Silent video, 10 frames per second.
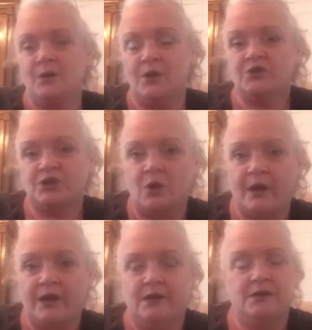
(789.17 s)
you are
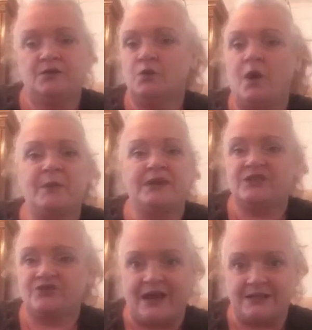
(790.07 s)
sewing, do not be
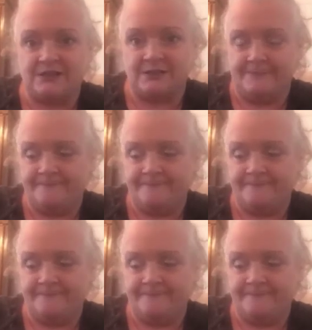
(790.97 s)
distracted.